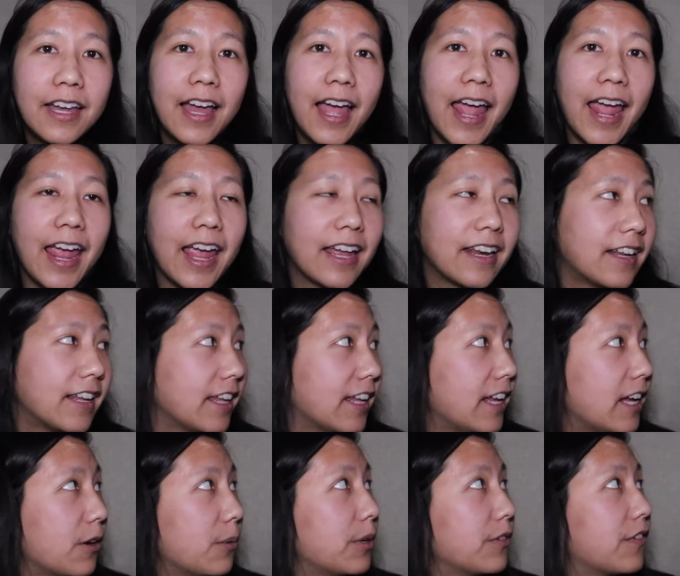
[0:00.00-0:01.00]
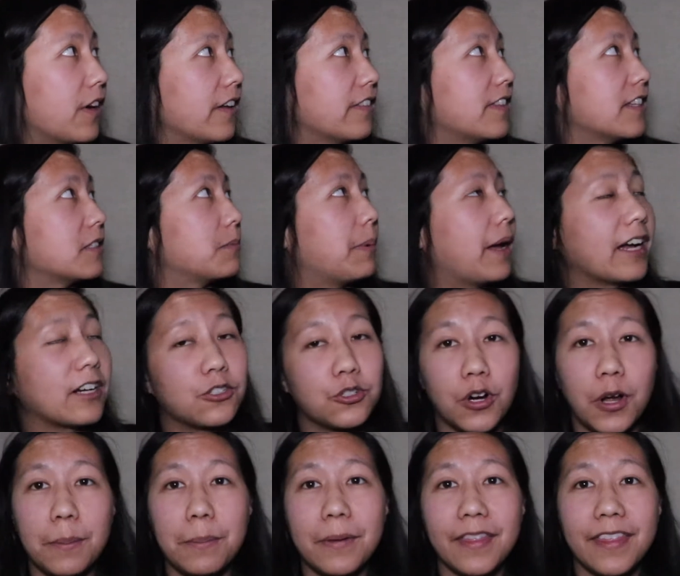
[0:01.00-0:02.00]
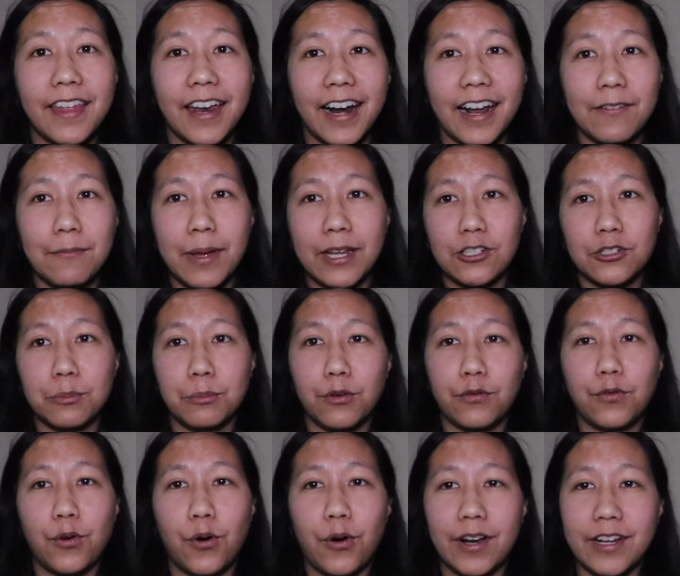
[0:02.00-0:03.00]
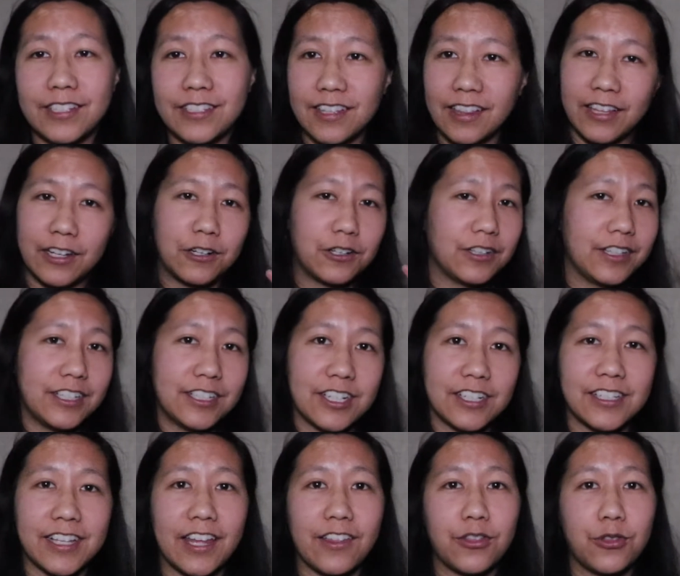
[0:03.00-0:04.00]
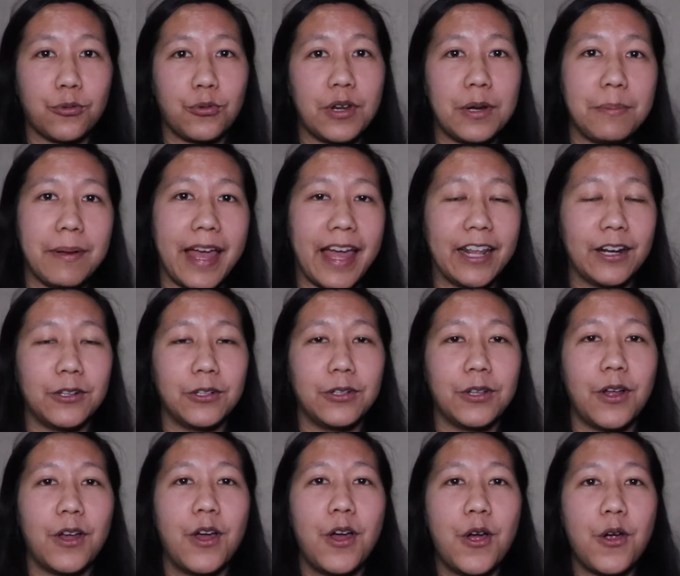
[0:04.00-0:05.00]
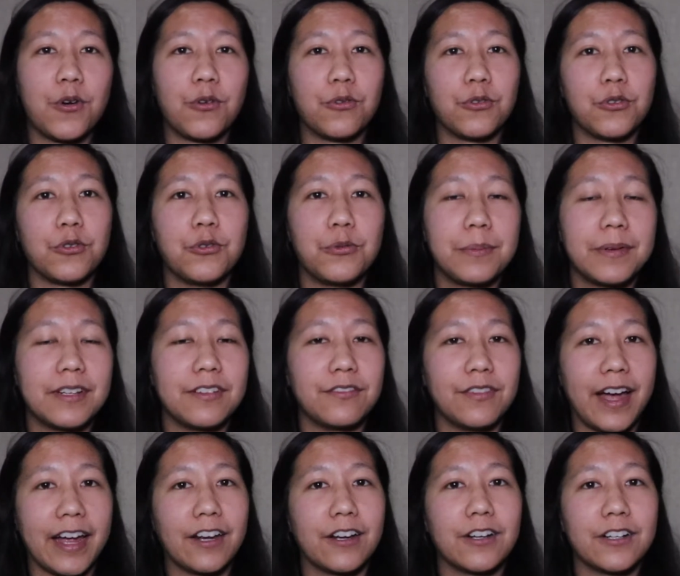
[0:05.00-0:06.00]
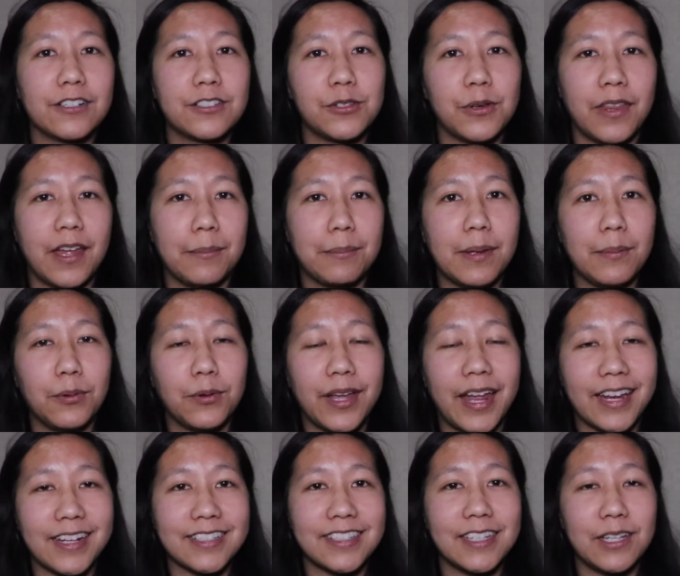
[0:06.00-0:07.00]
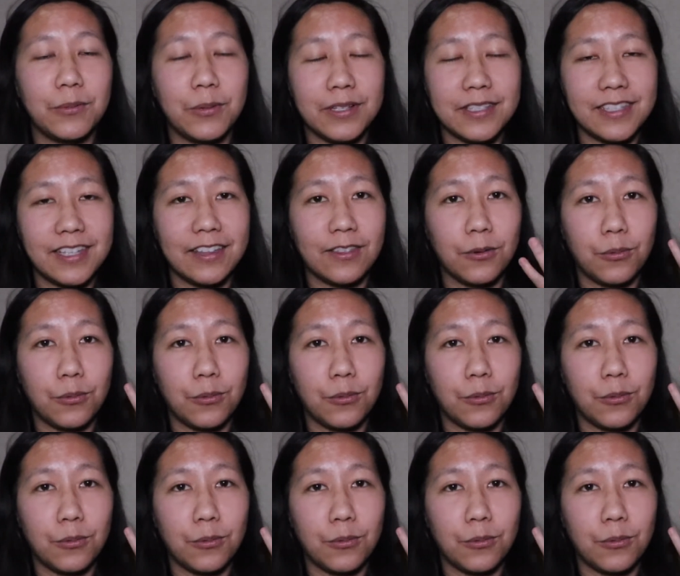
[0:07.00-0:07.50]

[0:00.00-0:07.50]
And here we've got this backdrop that I mentioned before. It's literally just a 3-panel room divider so that people can't see what's in the